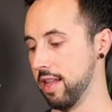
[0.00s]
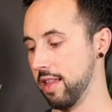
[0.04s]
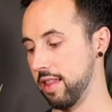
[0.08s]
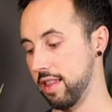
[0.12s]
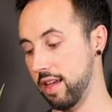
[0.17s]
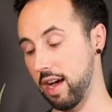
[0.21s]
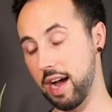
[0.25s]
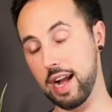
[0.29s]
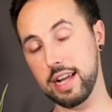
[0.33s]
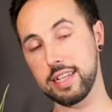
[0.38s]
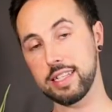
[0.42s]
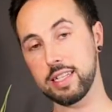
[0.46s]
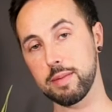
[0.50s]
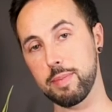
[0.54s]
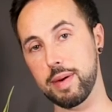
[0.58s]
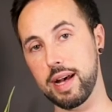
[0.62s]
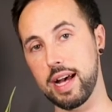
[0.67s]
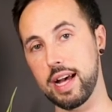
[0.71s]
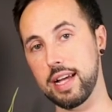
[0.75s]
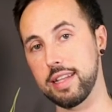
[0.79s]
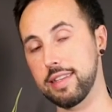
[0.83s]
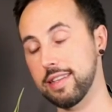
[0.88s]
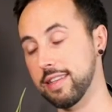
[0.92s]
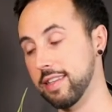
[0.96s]
the
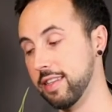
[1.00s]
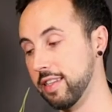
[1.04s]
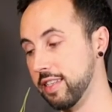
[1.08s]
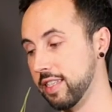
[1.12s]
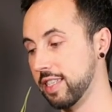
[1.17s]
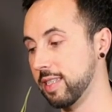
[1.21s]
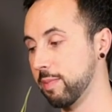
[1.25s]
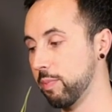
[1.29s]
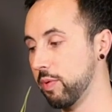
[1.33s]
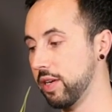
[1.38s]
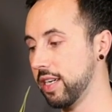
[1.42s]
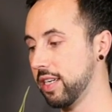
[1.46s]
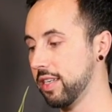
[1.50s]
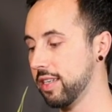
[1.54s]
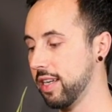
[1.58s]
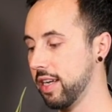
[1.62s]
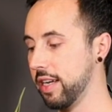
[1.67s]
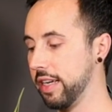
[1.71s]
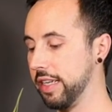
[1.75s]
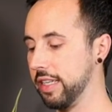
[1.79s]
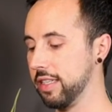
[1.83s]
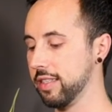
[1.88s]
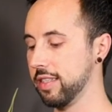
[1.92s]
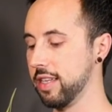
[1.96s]
isopods, the
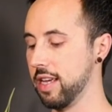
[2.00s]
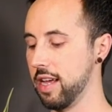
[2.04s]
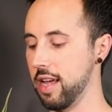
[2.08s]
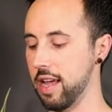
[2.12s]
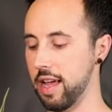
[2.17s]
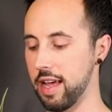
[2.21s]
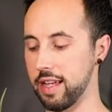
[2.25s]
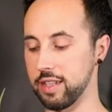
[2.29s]
springtails,